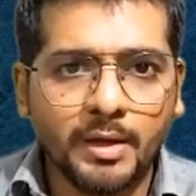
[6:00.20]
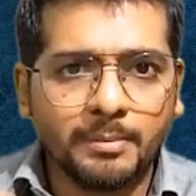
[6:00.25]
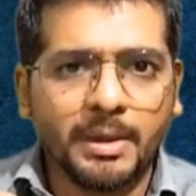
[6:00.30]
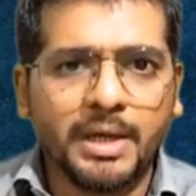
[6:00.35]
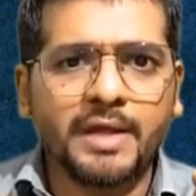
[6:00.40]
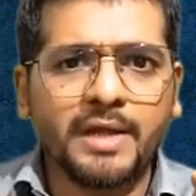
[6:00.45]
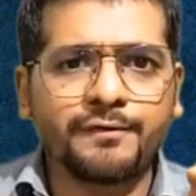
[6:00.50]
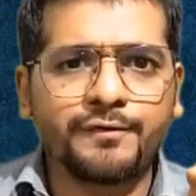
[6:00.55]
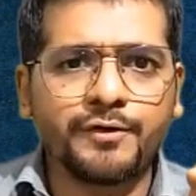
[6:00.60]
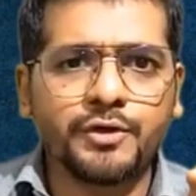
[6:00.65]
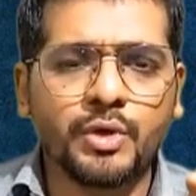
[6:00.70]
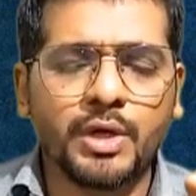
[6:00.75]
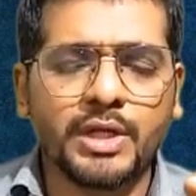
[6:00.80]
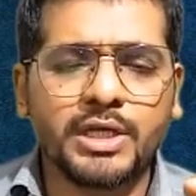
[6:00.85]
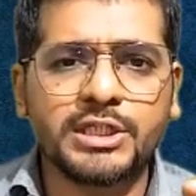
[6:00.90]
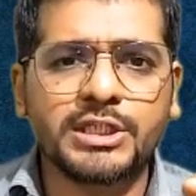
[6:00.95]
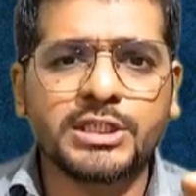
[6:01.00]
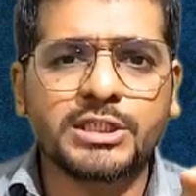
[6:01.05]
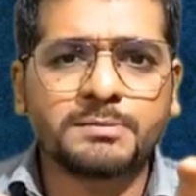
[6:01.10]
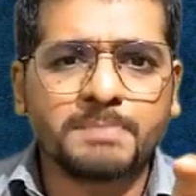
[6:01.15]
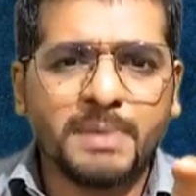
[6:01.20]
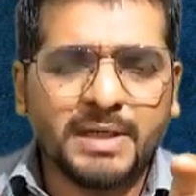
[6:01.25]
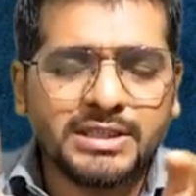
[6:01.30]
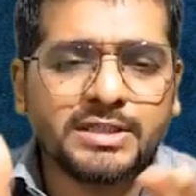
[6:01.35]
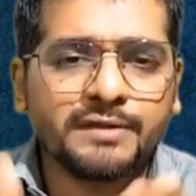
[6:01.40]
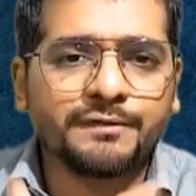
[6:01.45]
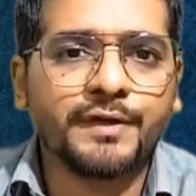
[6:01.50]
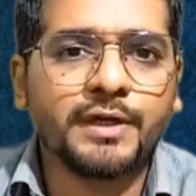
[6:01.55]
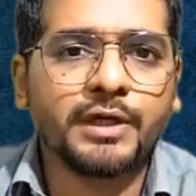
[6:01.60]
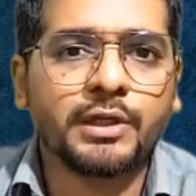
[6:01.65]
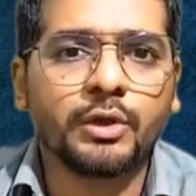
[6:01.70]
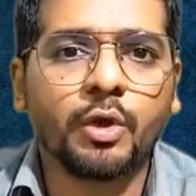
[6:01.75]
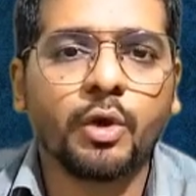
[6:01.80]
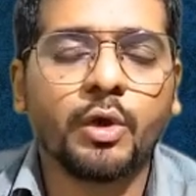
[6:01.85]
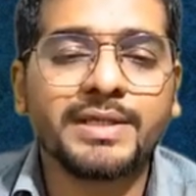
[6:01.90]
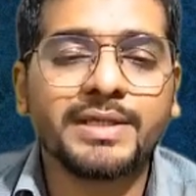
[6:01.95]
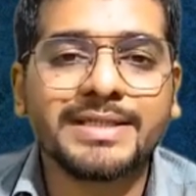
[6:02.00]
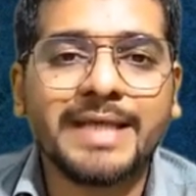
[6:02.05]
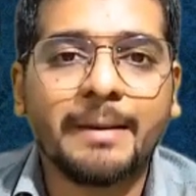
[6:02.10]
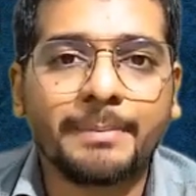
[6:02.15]
But if any specific
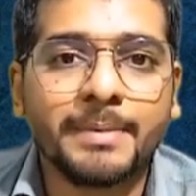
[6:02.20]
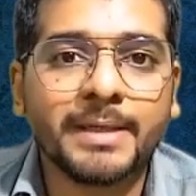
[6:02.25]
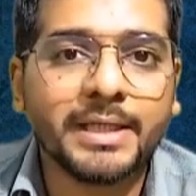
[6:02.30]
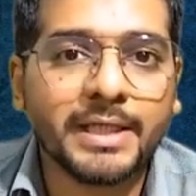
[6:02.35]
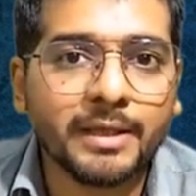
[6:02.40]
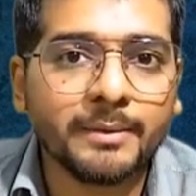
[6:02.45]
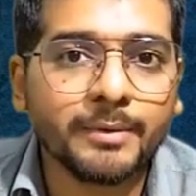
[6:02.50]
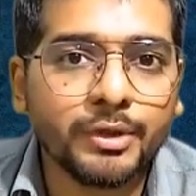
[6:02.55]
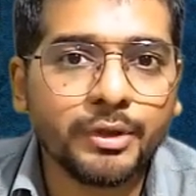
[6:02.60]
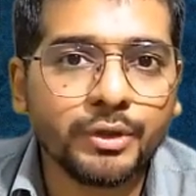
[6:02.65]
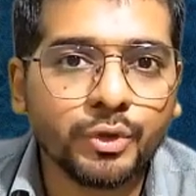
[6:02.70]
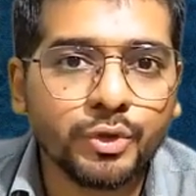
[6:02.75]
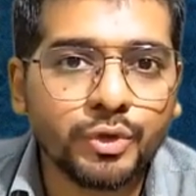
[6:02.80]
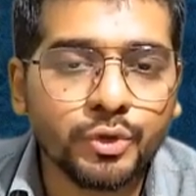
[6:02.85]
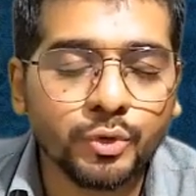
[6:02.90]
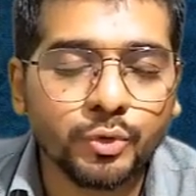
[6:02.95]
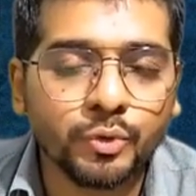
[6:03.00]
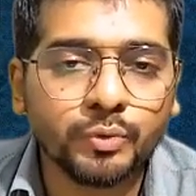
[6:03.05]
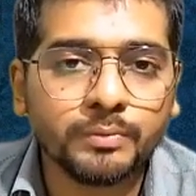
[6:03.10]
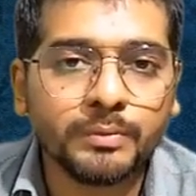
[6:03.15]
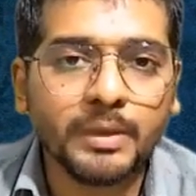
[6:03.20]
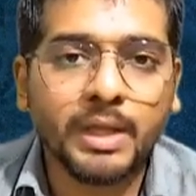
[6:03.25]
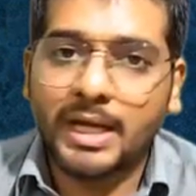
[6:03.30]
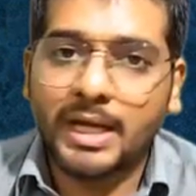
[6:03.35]
law is applicable to you